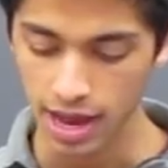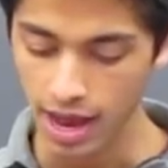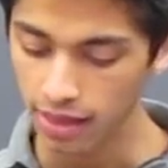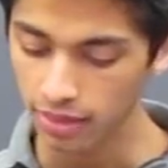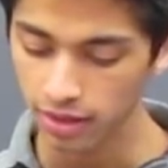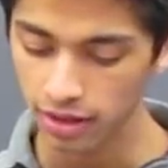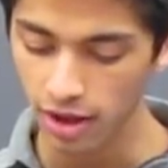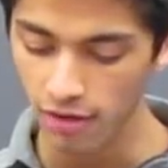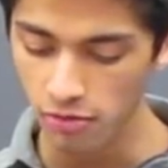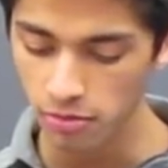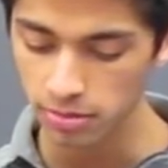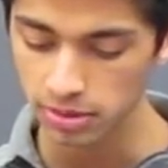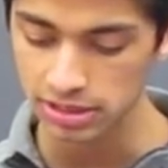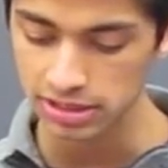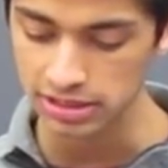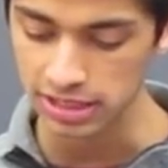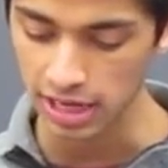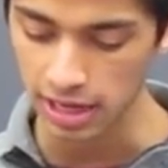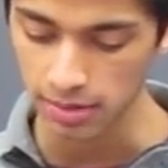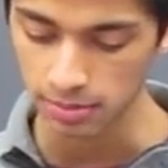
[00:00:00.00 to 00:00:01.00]
and the
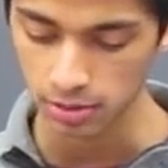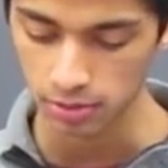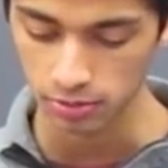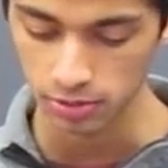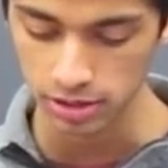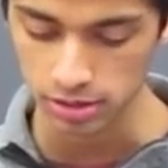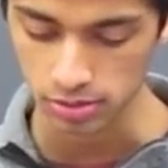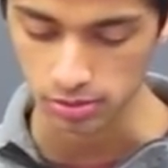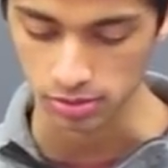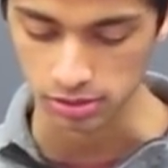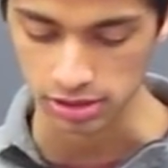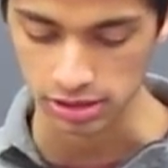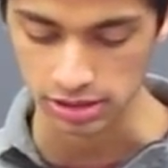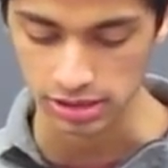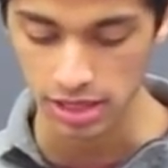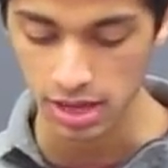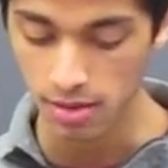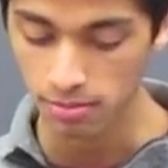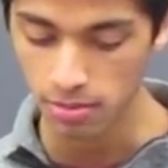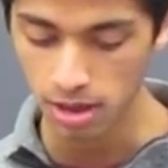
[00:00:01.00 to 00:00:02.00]
government's time and
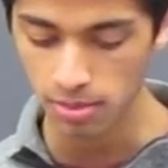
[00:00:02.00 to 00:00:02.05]
resources